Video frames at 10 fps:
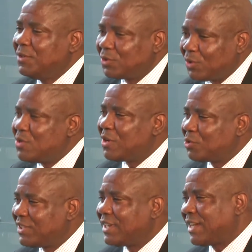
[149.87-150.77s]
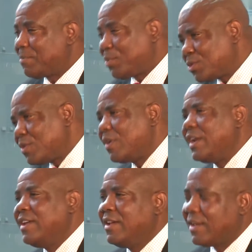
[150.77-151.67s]
So not to take that
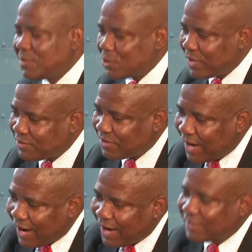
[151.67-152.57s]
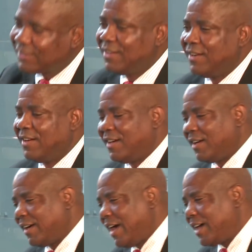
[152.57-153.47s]
personally and to interact,
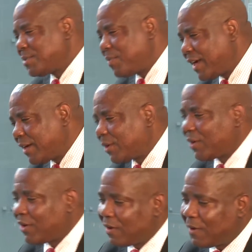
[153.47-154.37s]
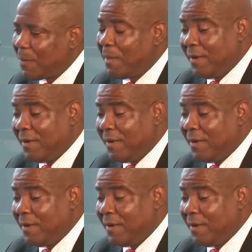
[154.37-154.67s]
uh, icebreaker.